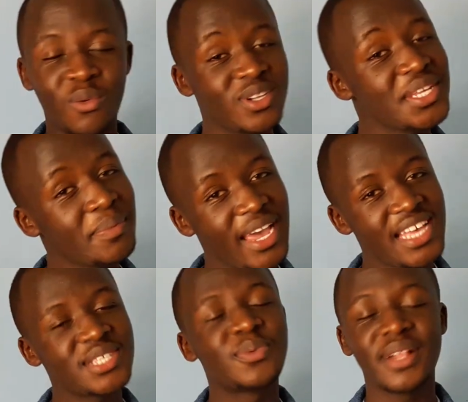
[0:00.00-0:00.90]
What's up
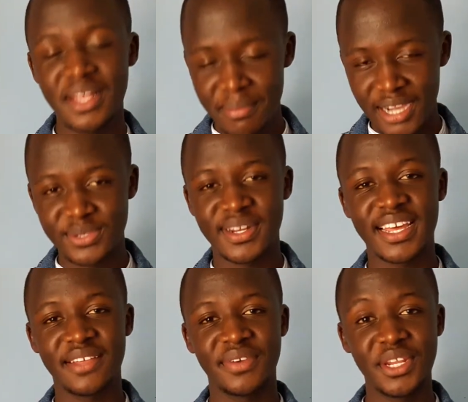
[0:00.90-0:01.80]
guys, welcome back to
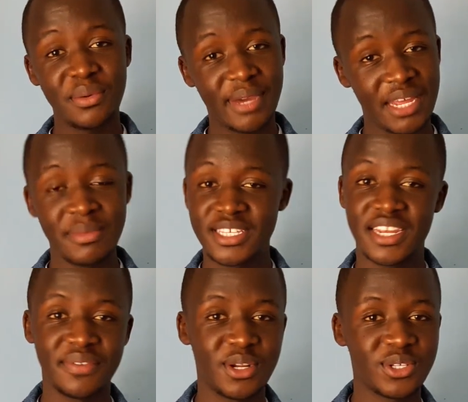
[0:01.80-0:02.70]
another video. My name is
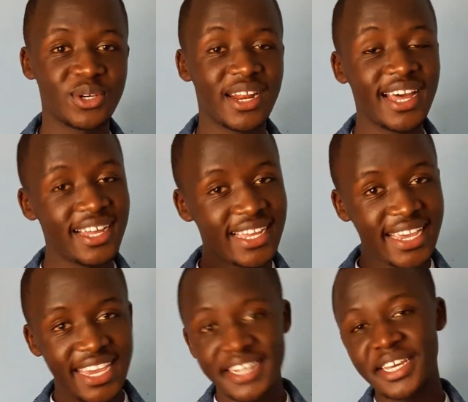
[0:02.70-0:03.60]
David Ochola.
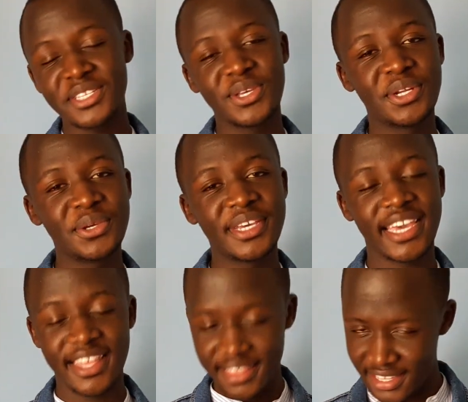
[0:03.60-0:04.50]
In case you're new
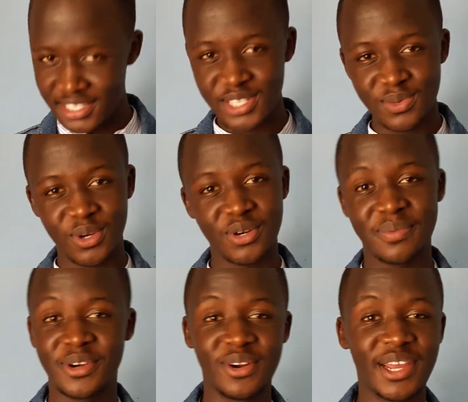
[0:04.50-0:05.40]
here, this is
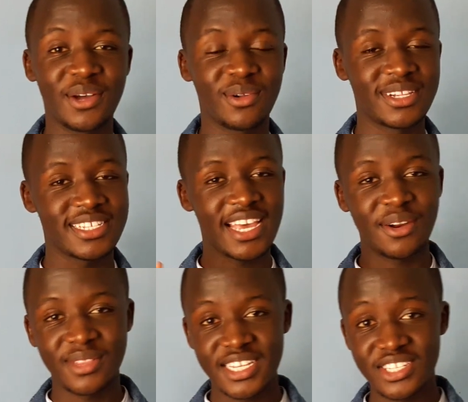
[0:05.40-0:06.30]
Wardrobe Chronicles,
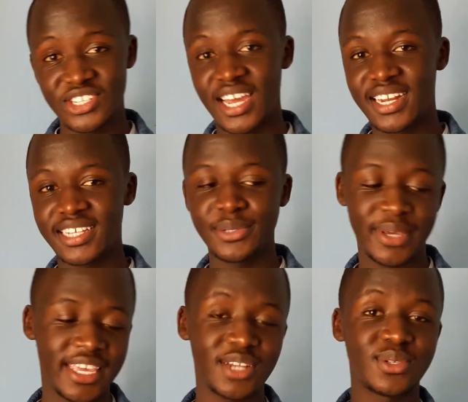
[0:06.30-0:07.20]
and on this channel
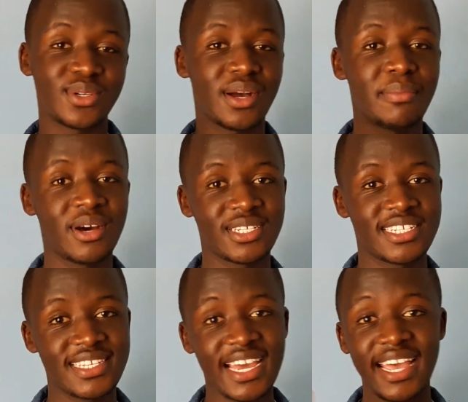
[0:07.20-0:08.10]
we get to talk about
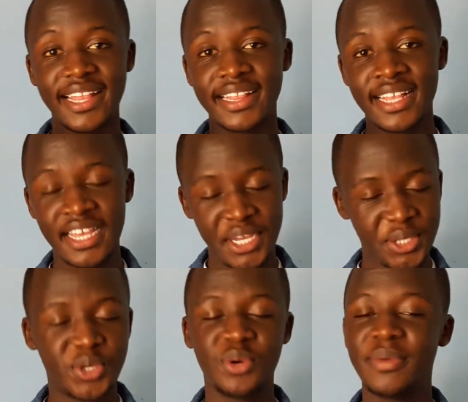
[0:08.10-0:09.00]
style,
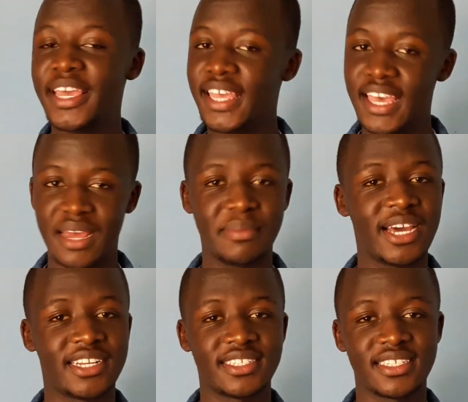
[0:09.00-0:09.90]
grooming and
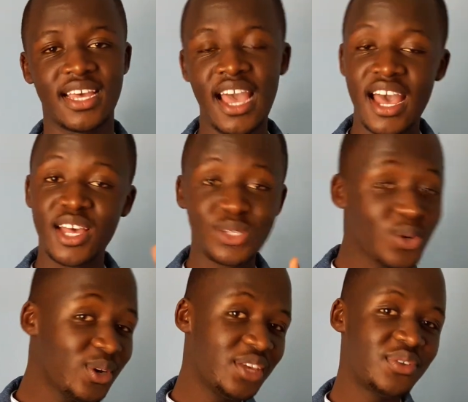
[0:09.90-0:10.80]
manners.
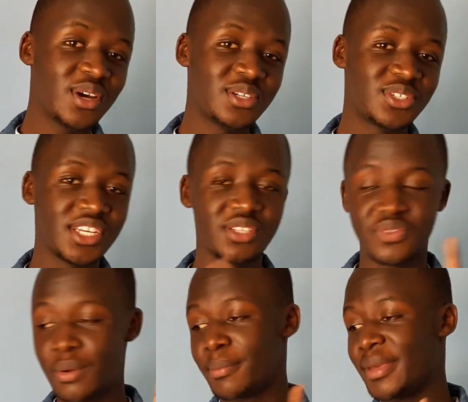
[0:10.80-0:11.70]
So if you want to change
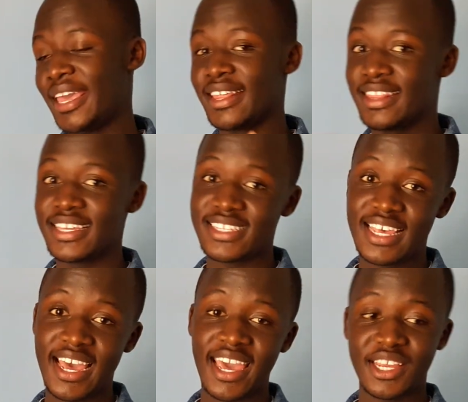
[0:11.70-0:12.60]
from being this
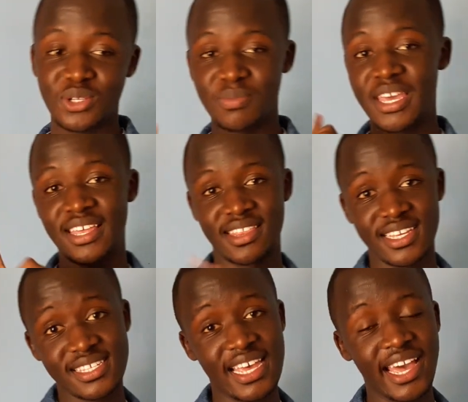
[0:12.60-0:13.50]
guy to being
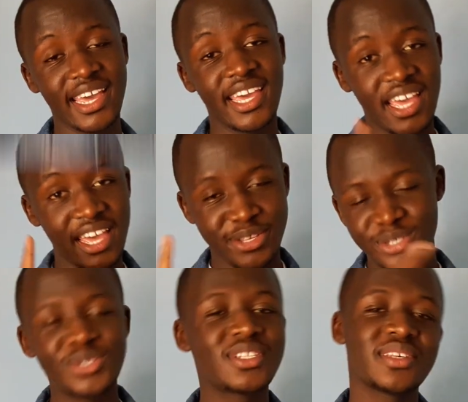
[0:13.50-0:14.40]
this guy, you
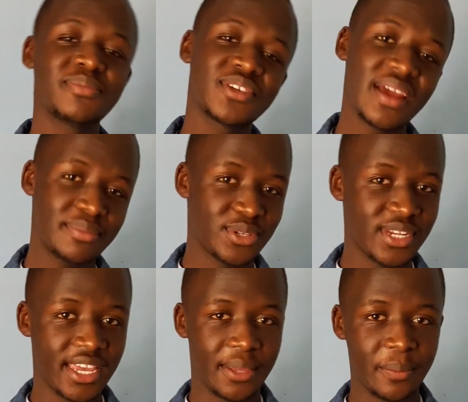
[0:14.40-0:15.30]
should subscribe
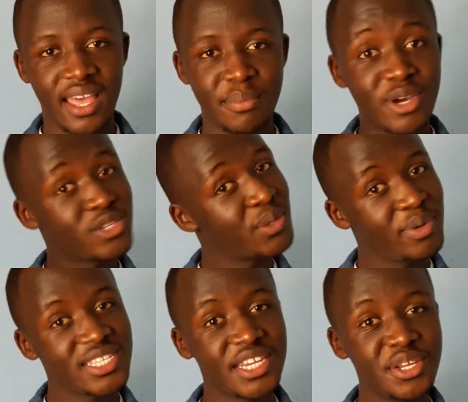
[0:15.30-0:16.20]
today because we
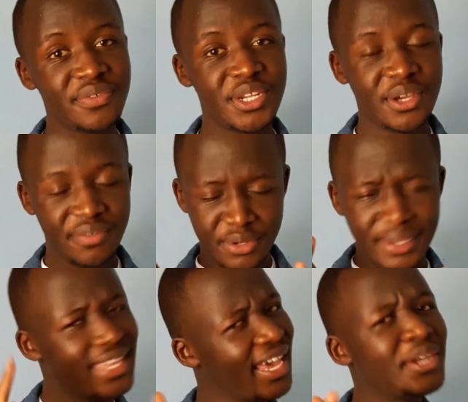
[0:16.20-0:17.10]
post a new video every
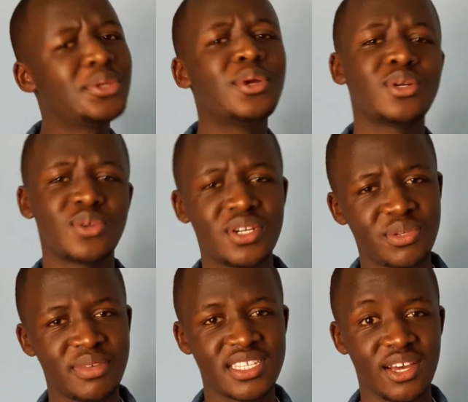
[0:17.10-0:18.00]
week and you don't want
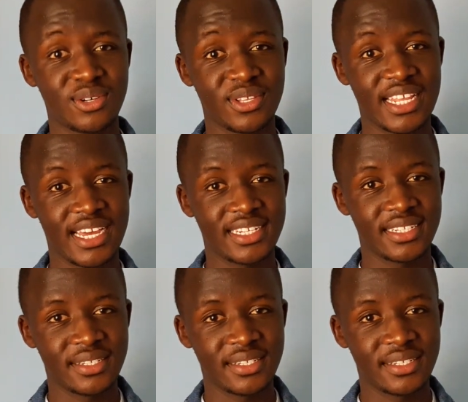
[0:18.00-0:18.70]
to miss out on that.